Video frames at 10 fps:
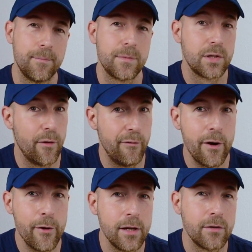So
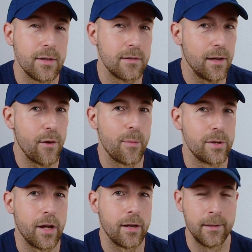very interesting
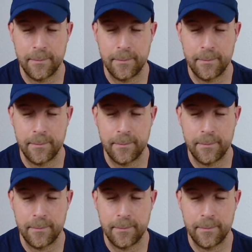object.